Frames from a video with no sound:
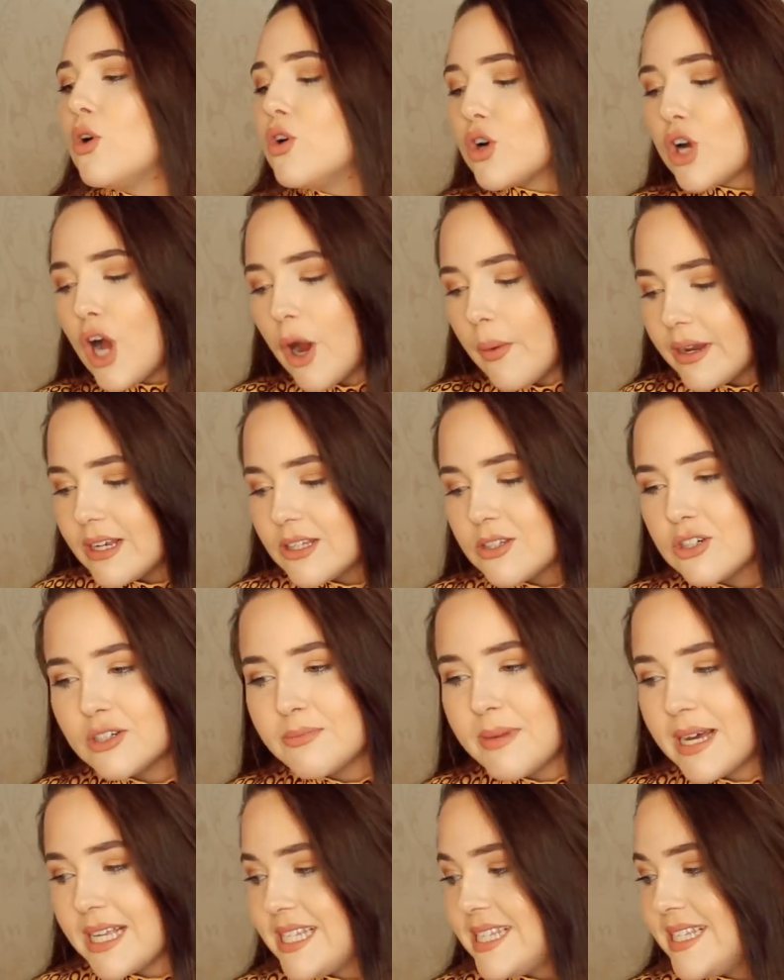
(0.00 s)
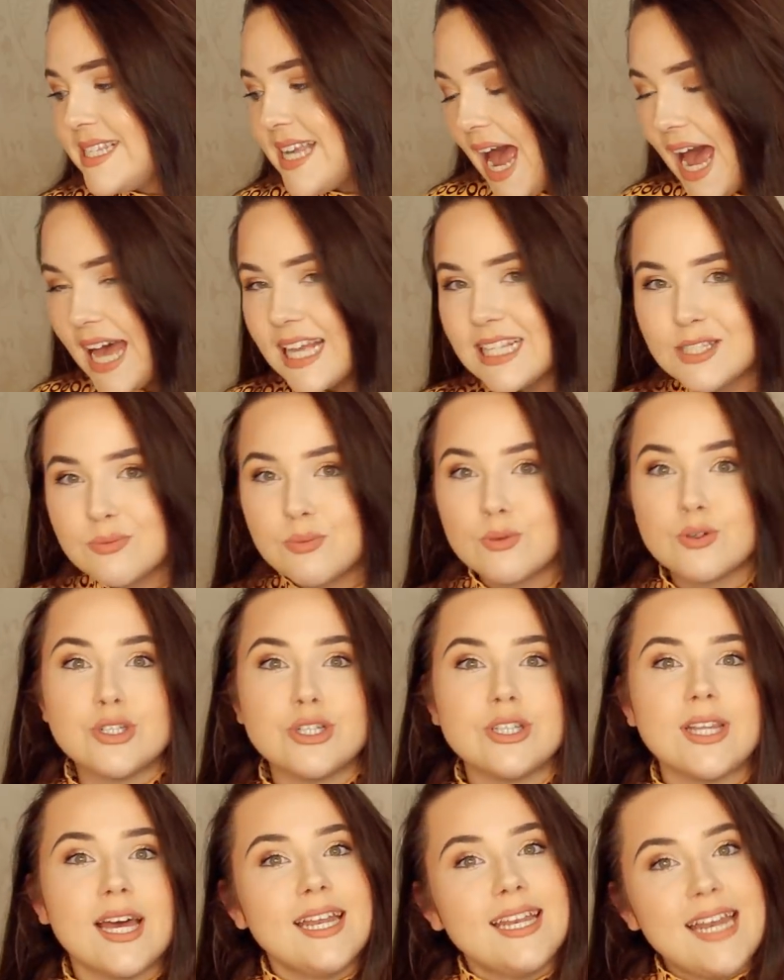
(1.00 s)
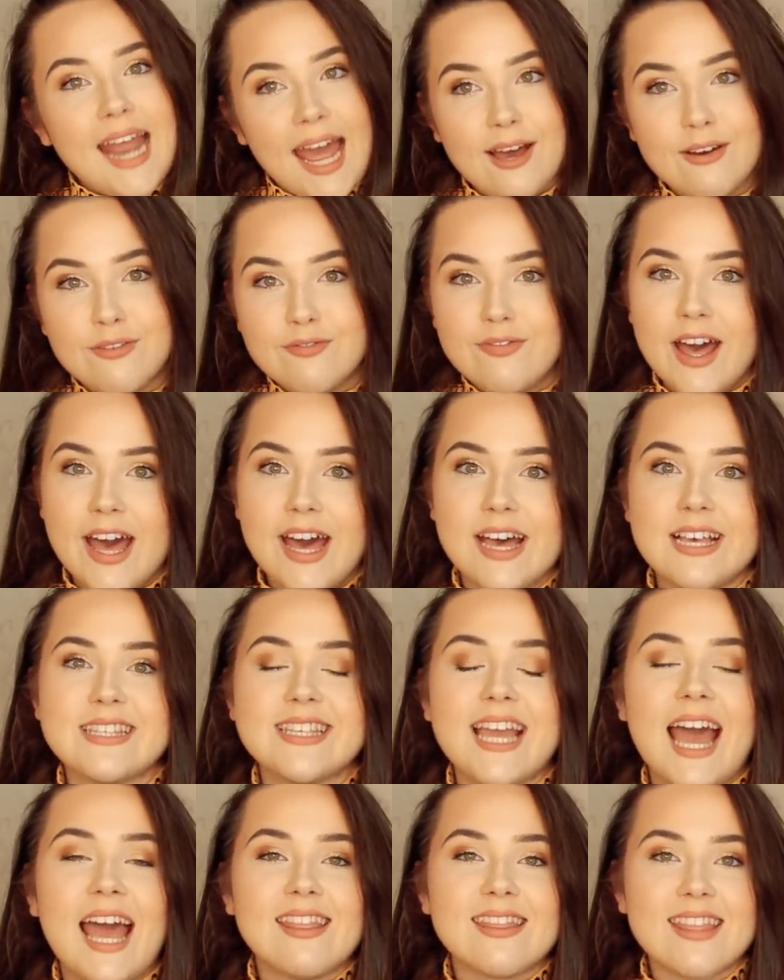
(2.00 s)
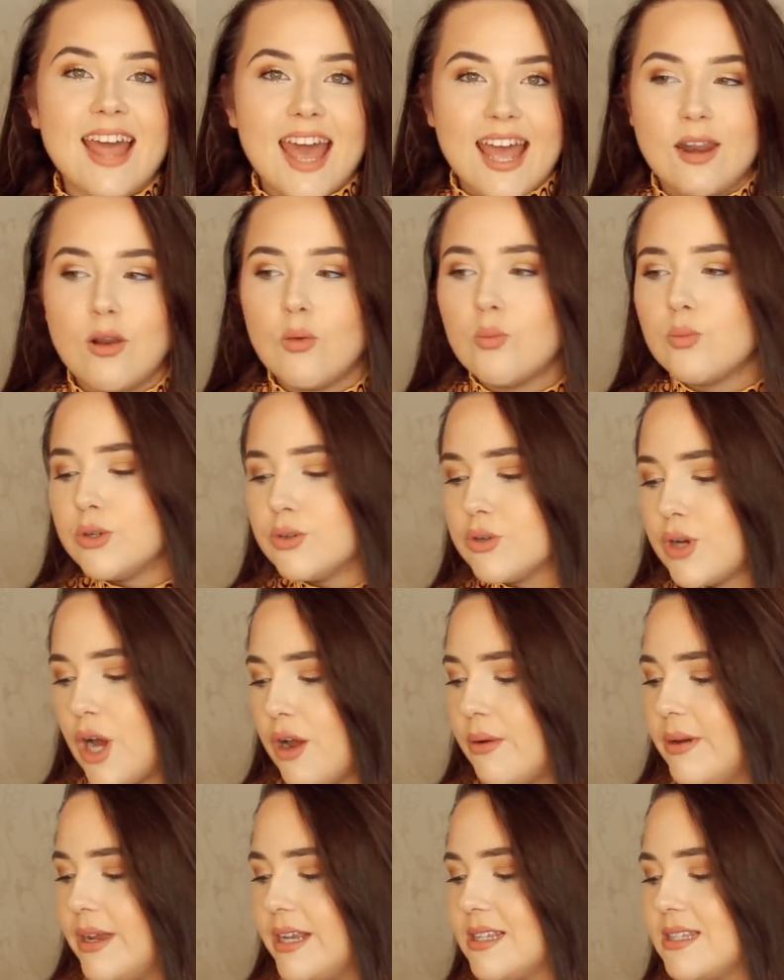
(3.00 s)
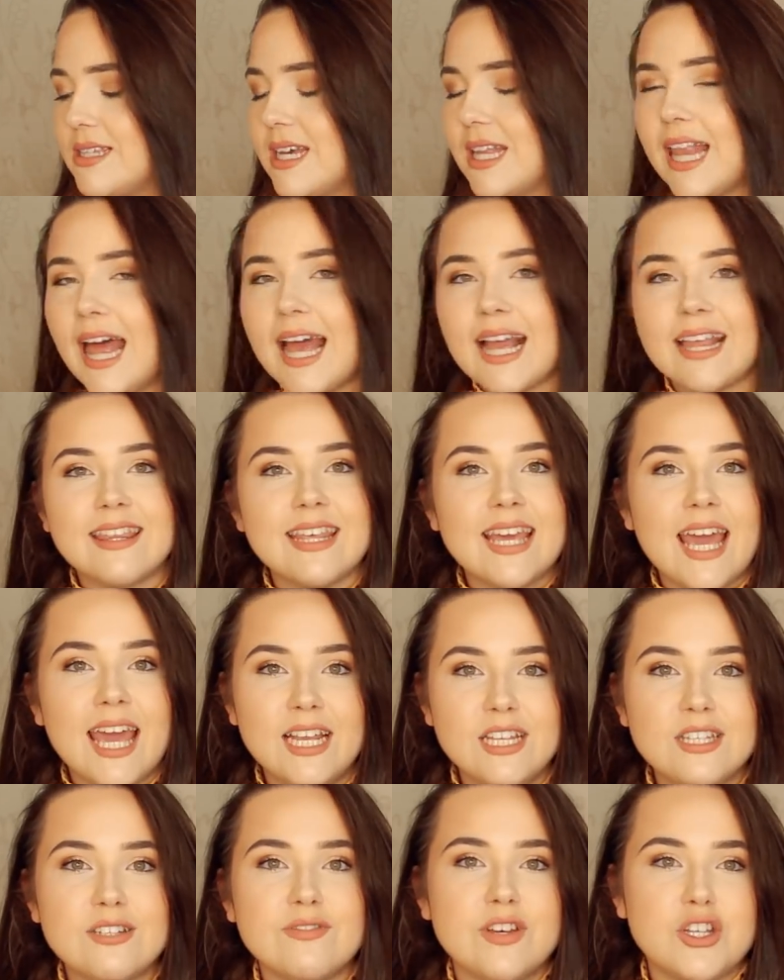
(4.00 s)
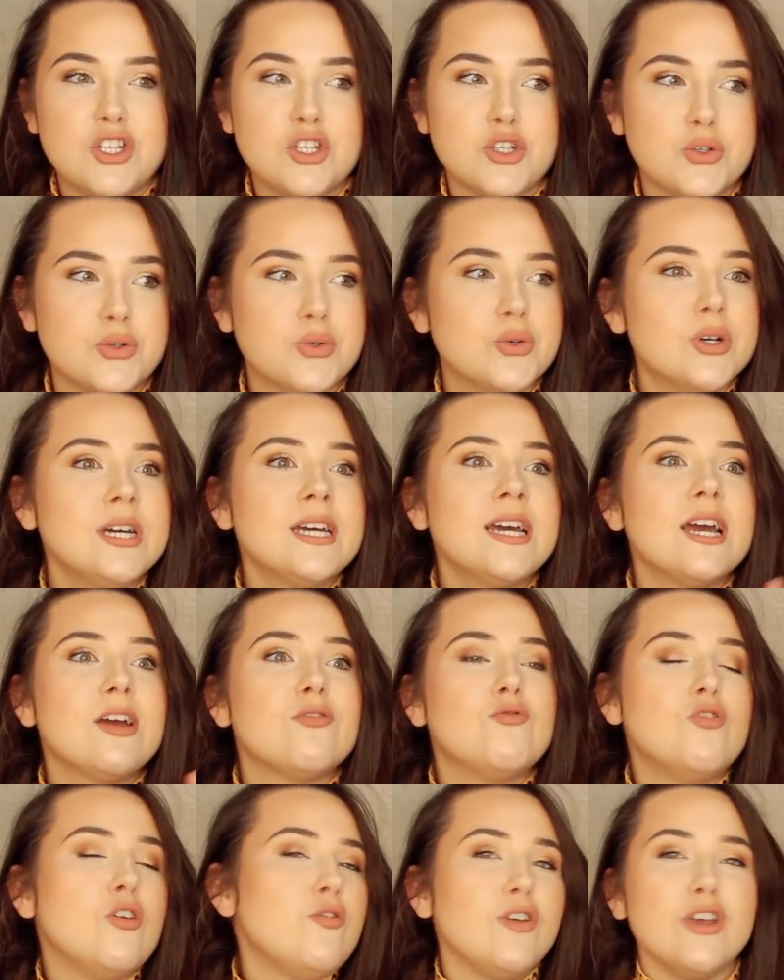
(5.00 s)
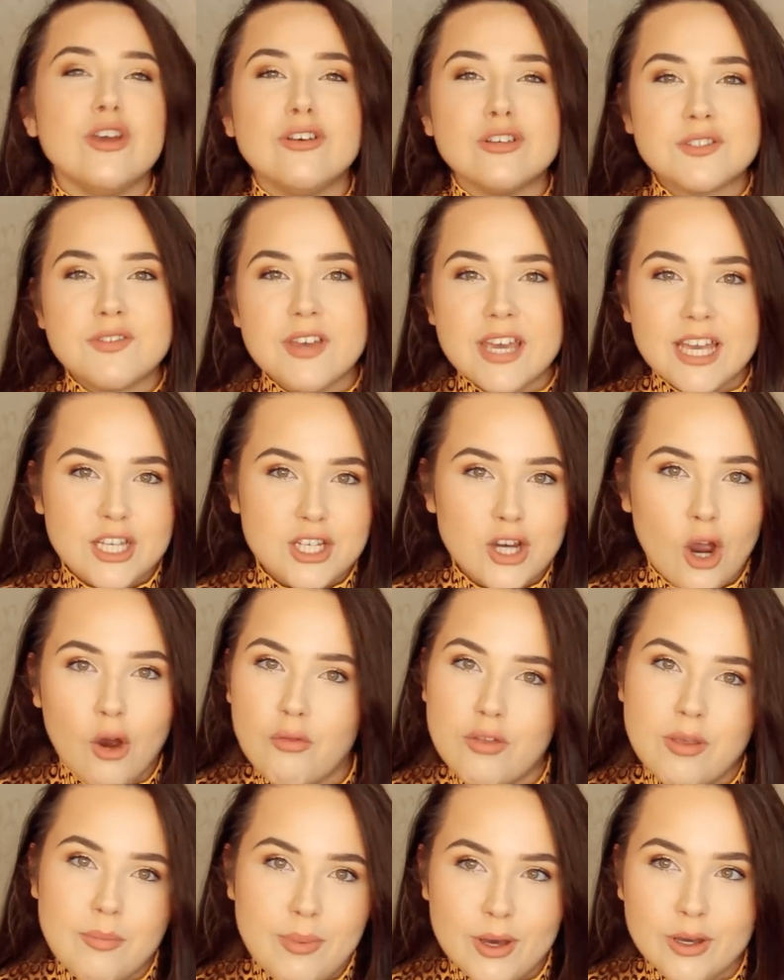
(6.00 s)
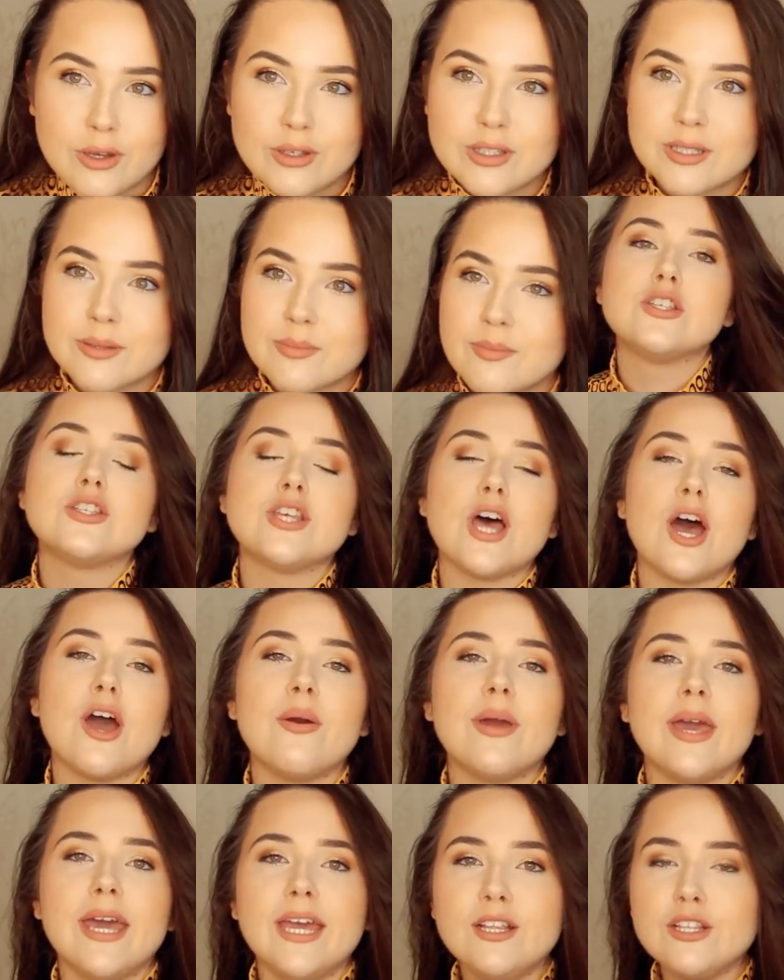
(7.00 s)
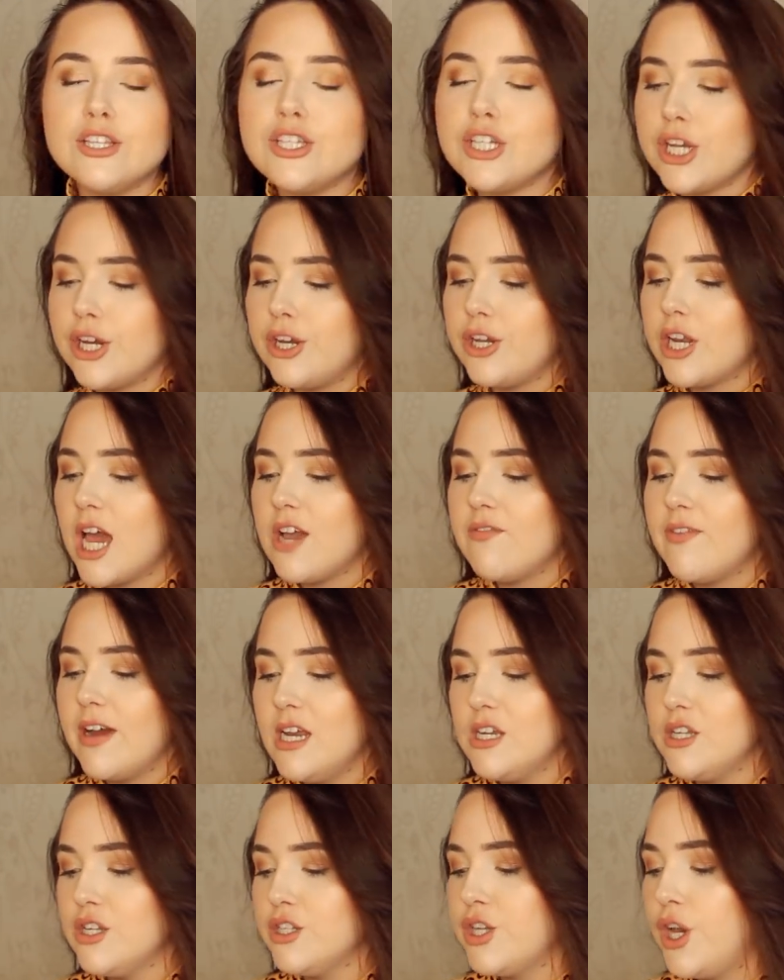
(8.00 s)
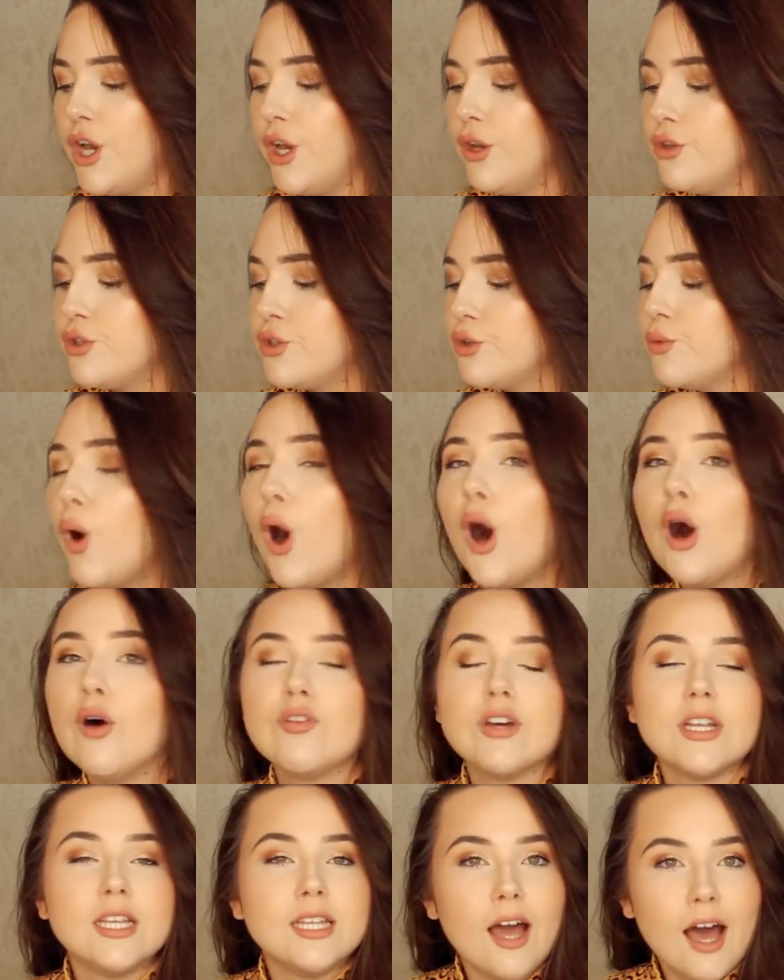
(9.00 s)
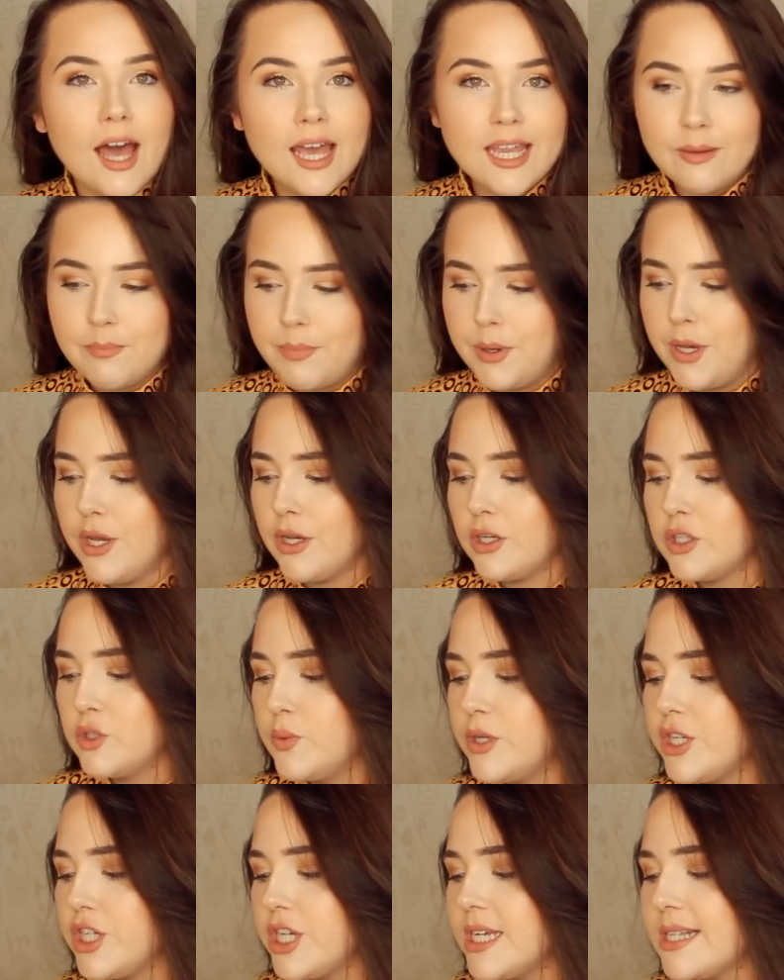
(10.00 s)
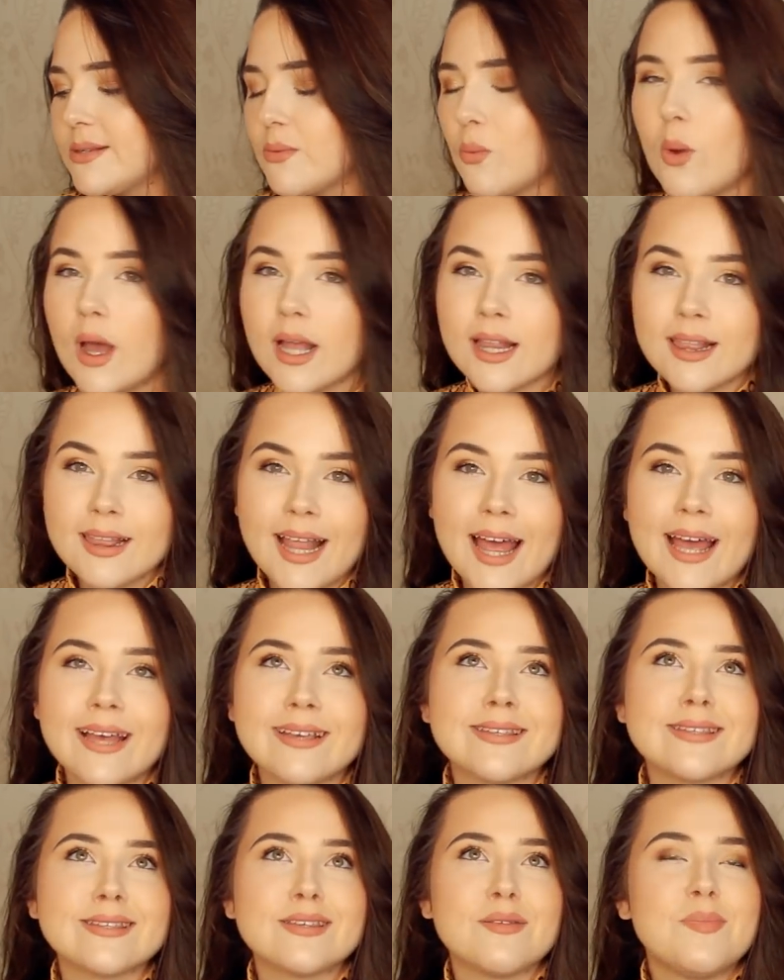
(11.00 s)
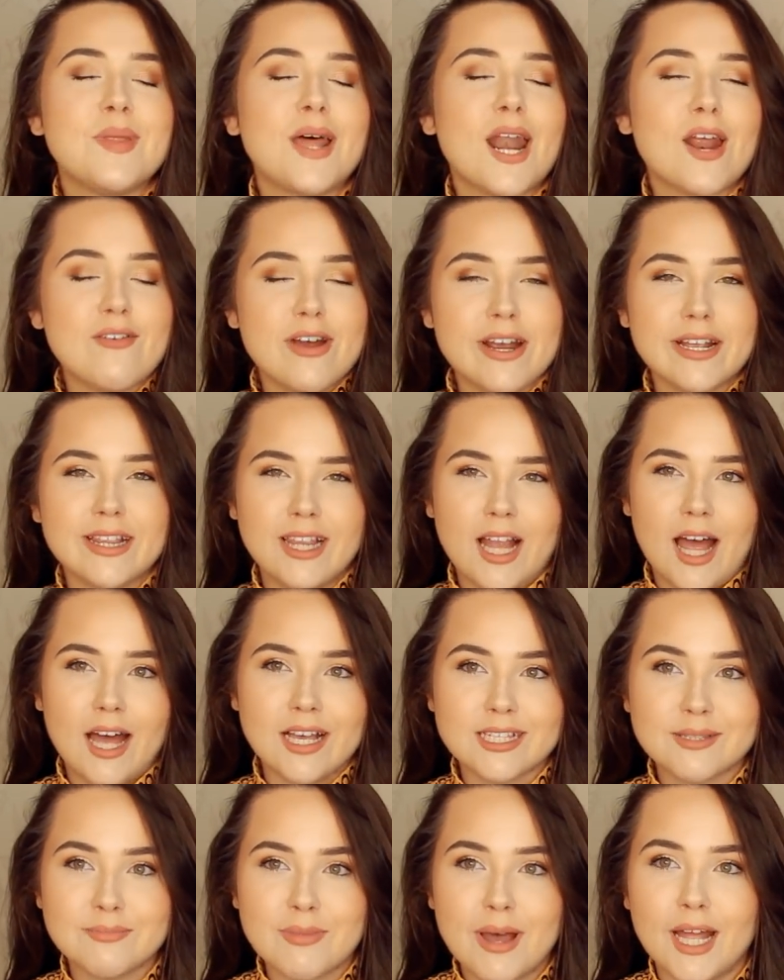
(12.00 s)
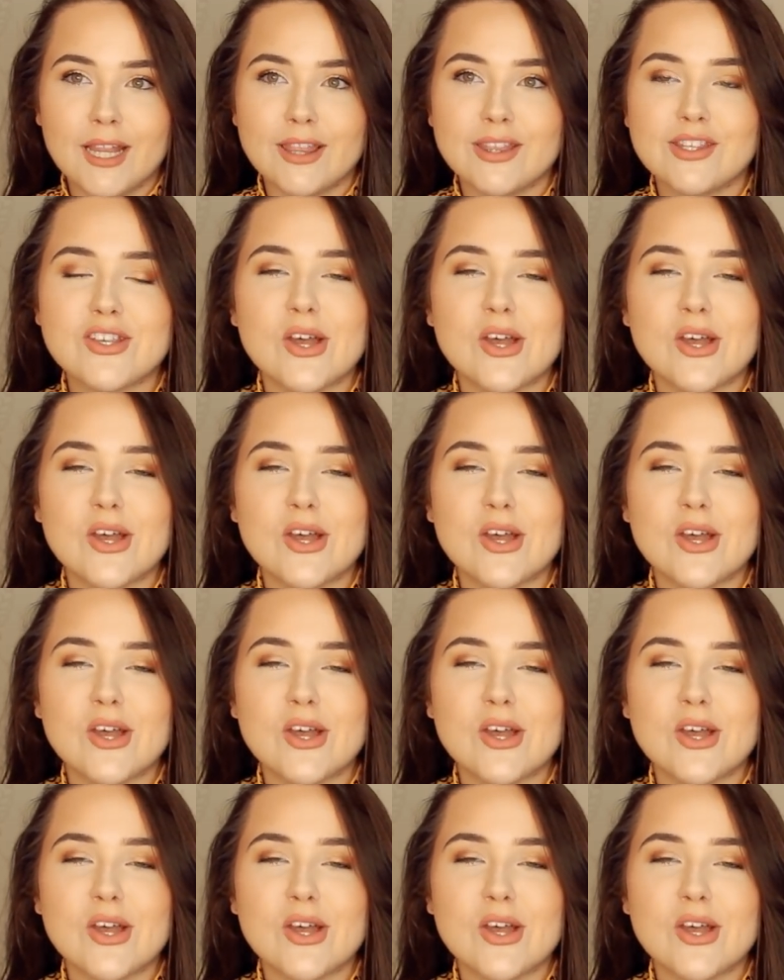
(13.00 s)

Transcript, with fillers: We'll go into all my stats, we'll do that now first, and then we'll go into like the individual reviews for each of the books. So in June I read a total of nine books, which is one less than I read last month.